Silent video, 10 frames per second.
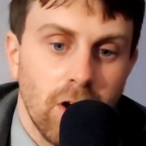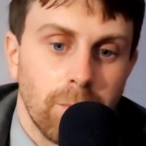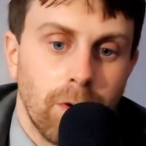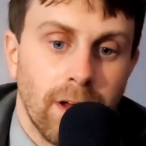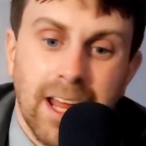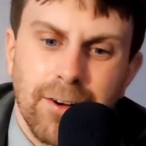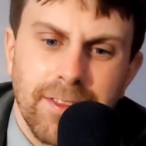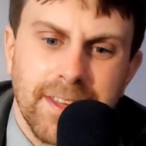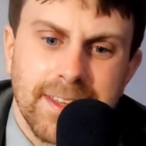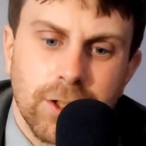but I don't
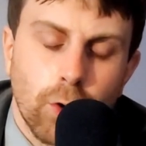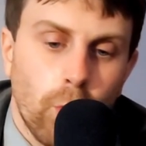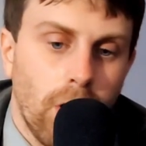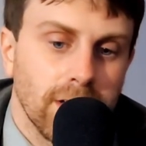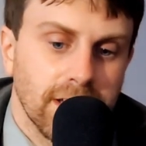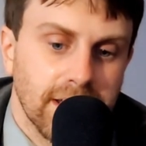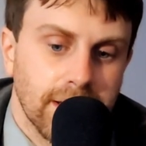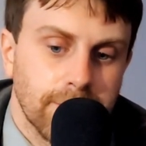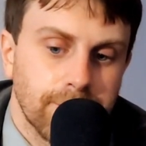think the quality